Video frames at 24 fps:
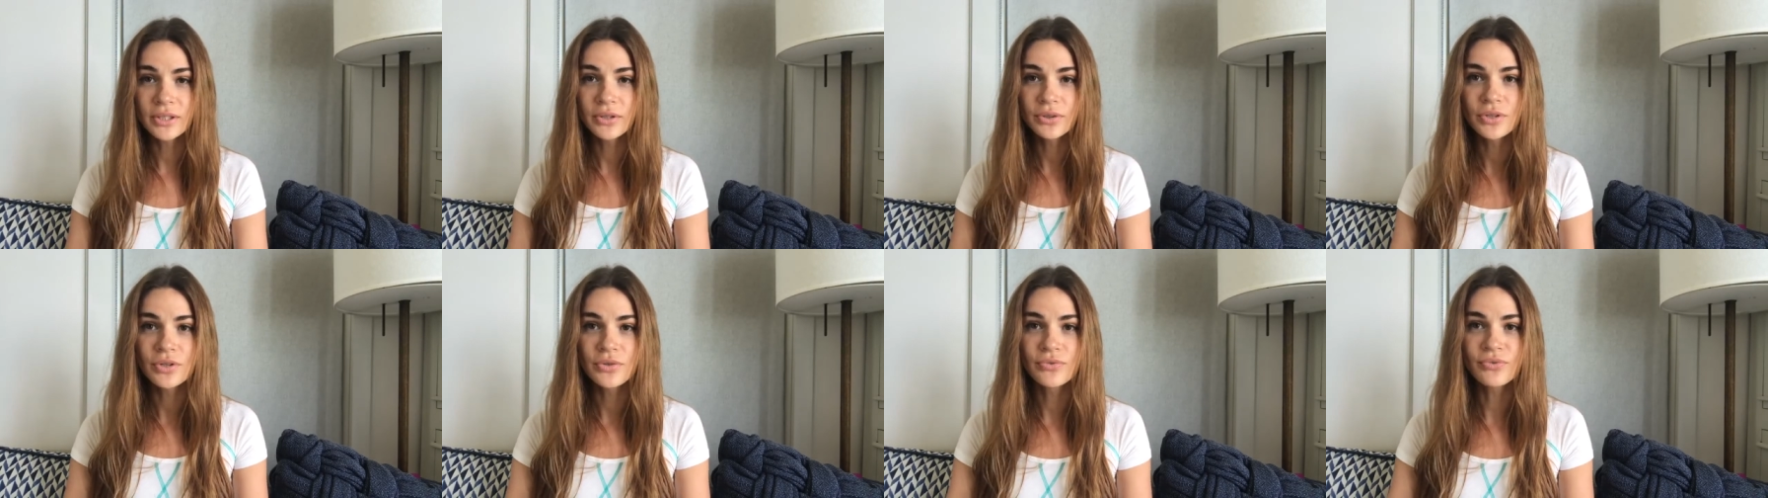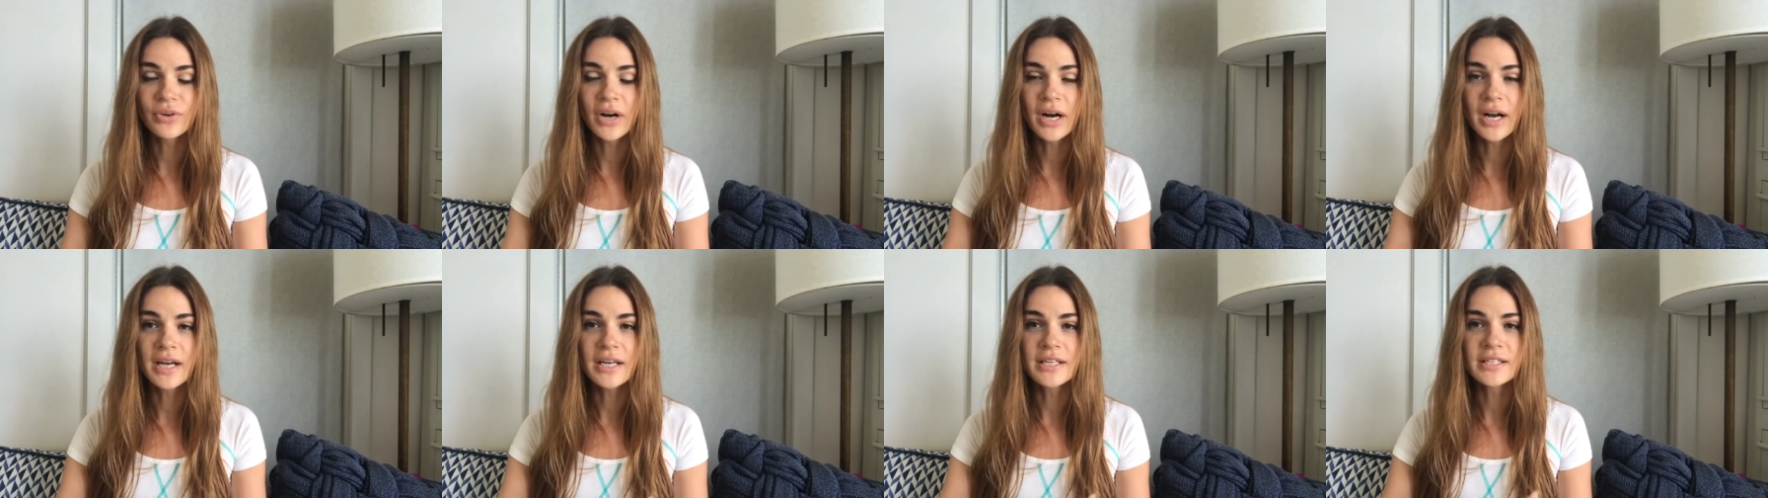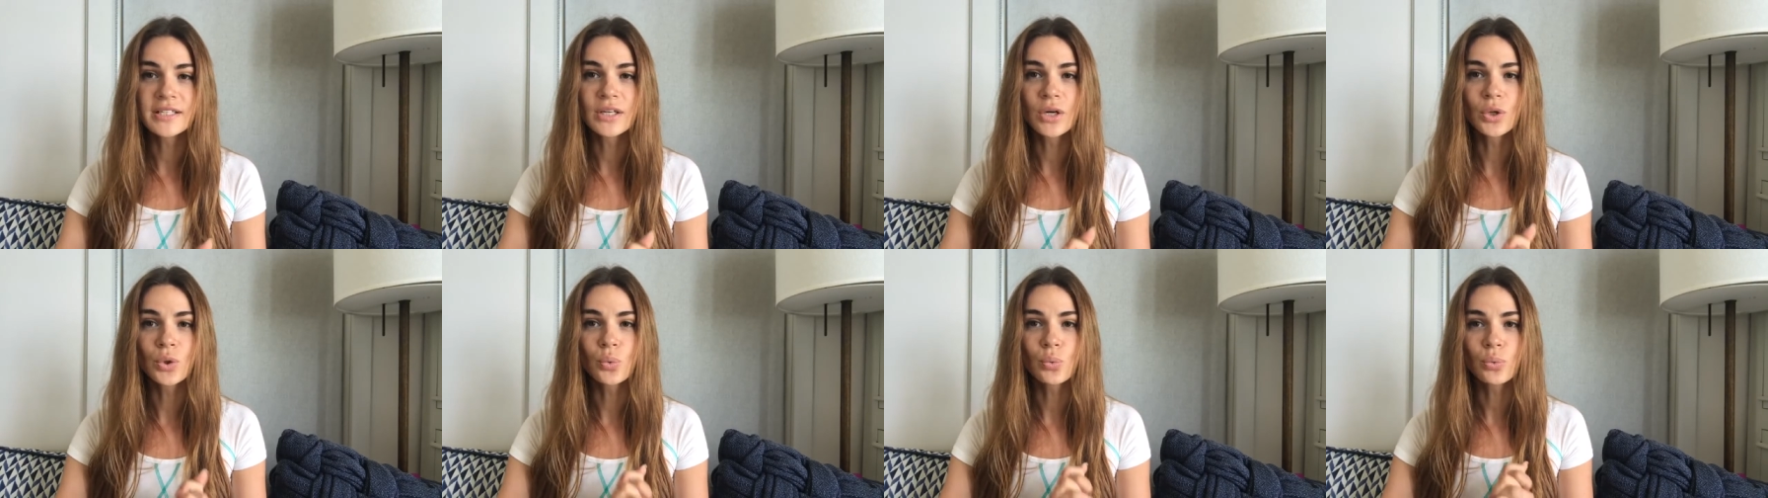good
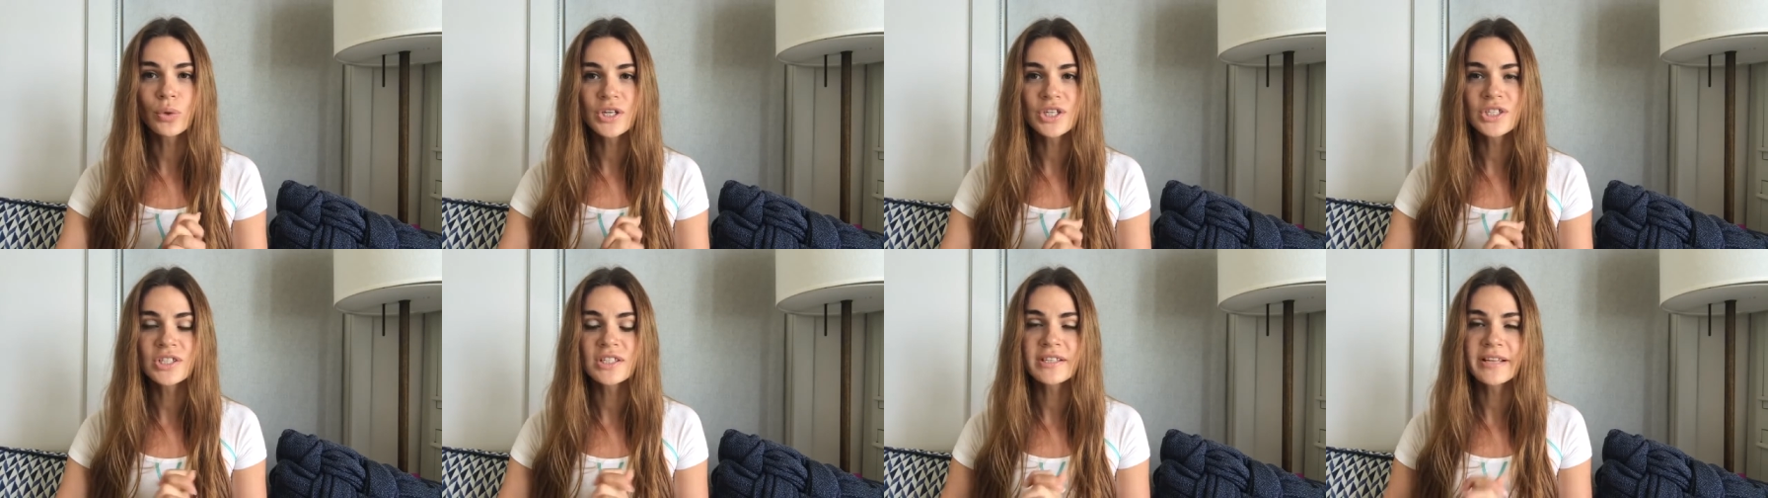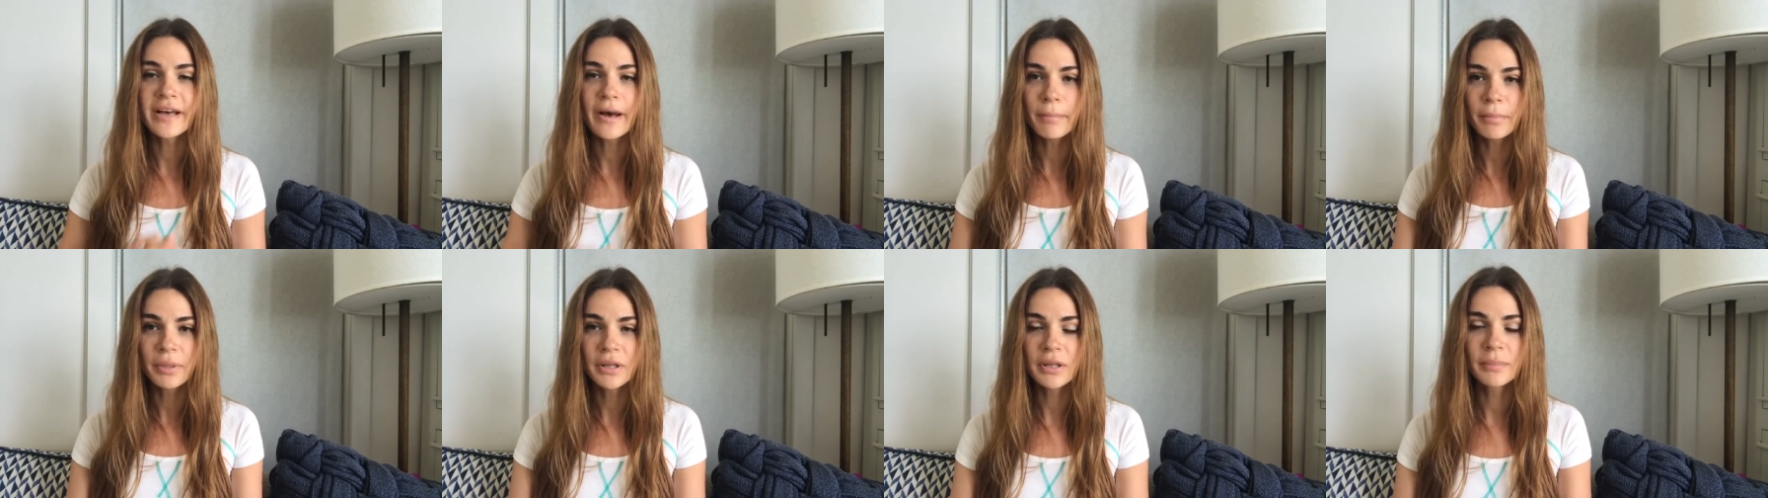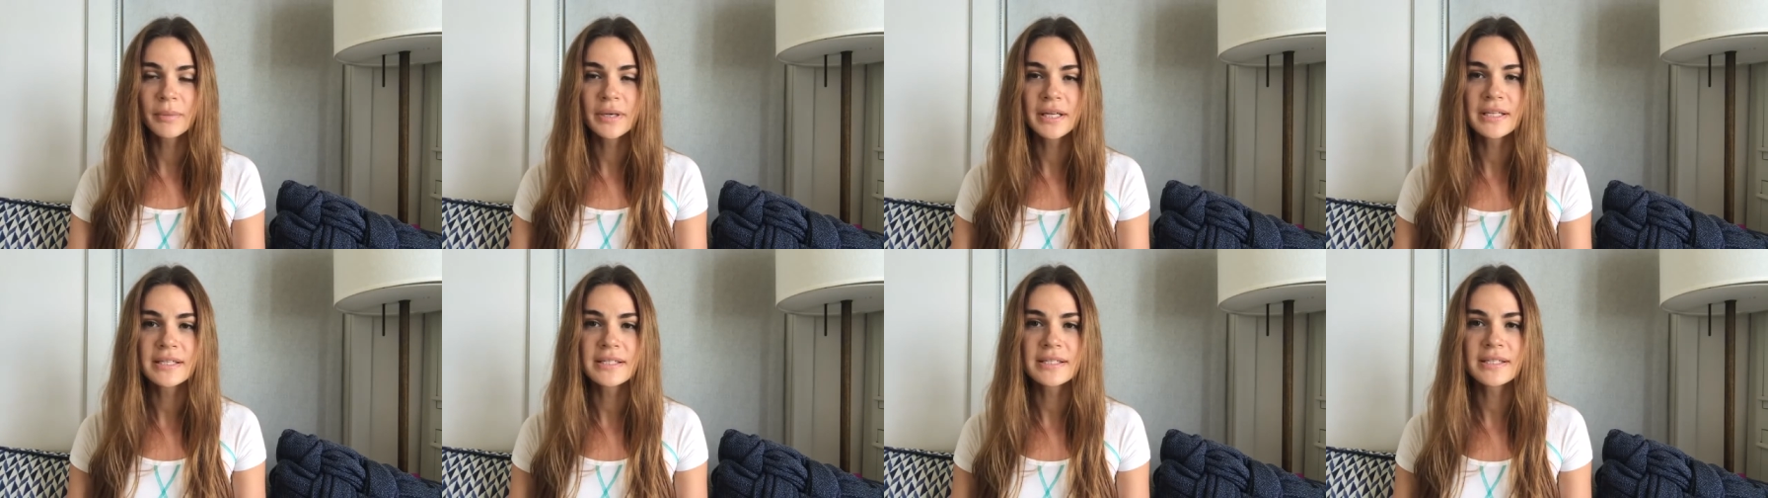advice on which
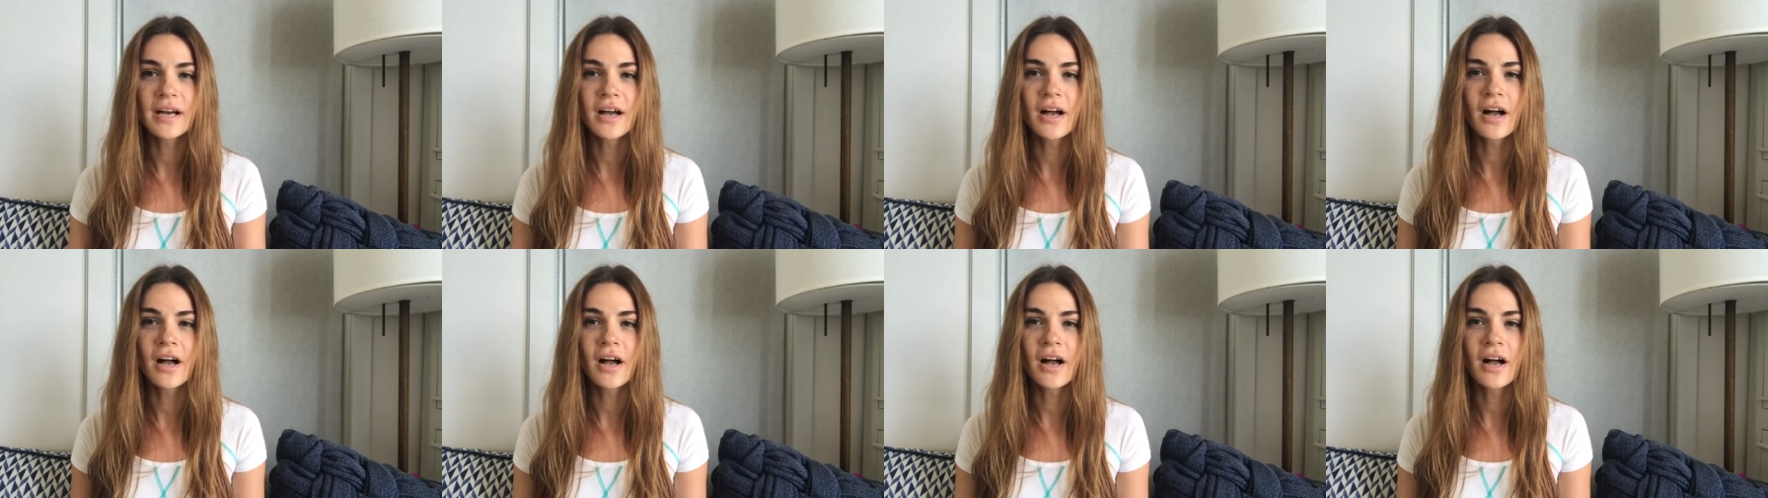supplements